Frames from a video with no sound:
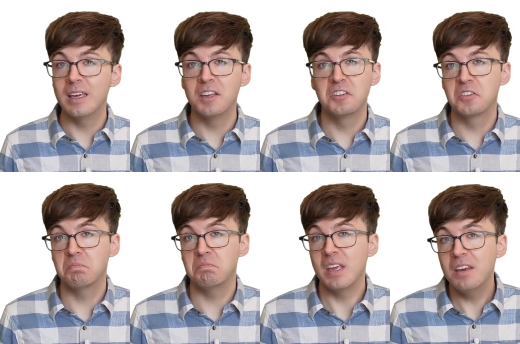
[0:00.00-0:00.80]

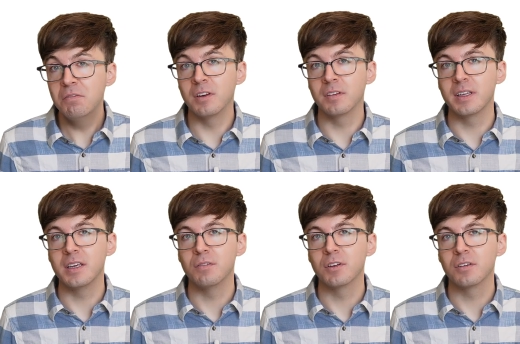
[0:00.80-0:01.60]
it's infinitely
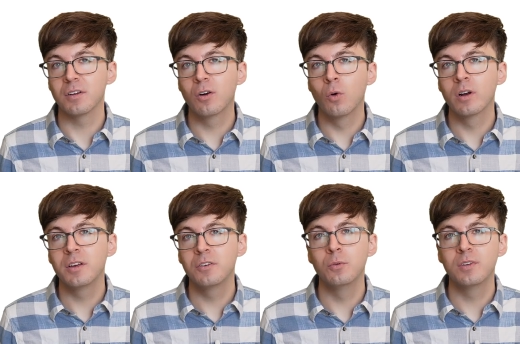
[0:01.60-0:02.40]
even
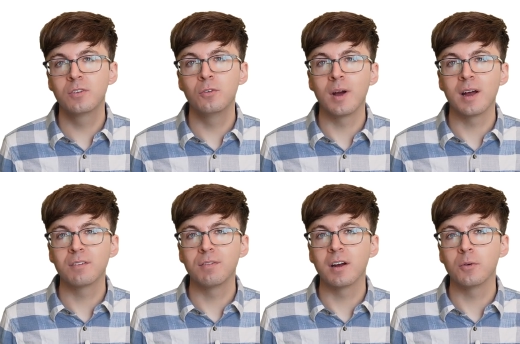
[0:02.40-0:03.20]
according to its
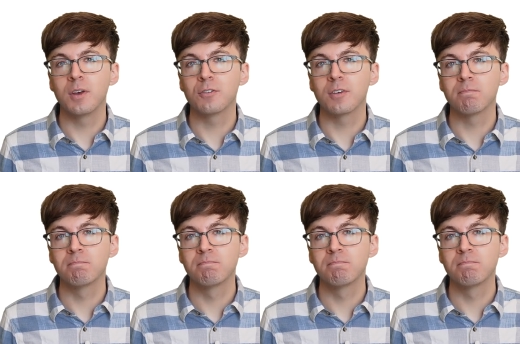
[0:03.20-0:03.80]
2-adic valuation.